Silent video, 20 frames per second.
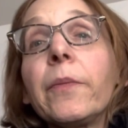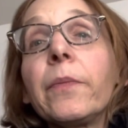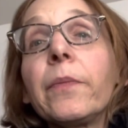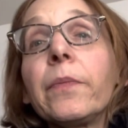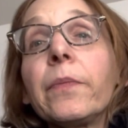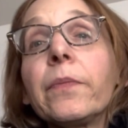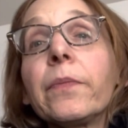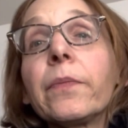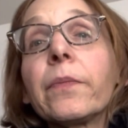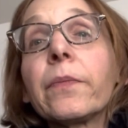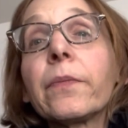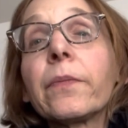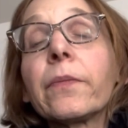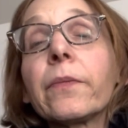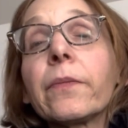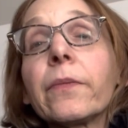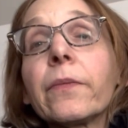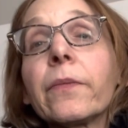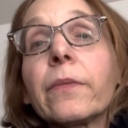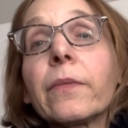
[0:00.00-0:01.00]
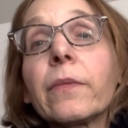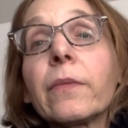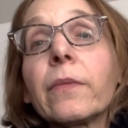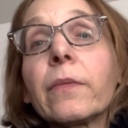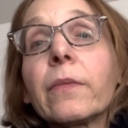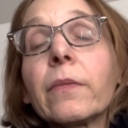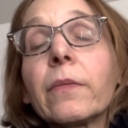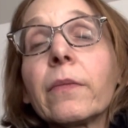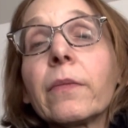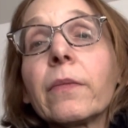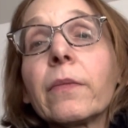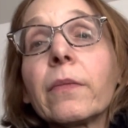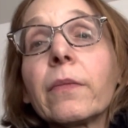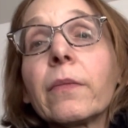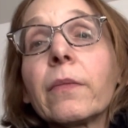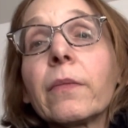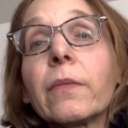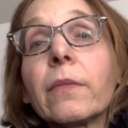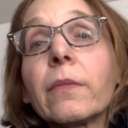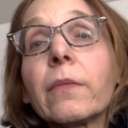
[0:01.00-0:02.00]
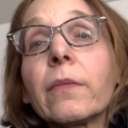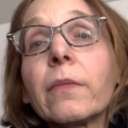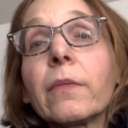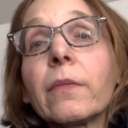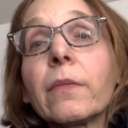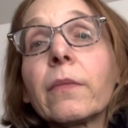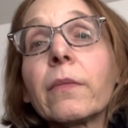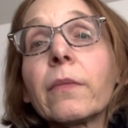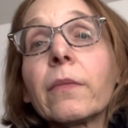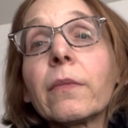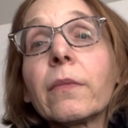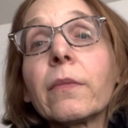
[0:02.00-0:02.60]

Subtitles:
No one is speaking in this clip.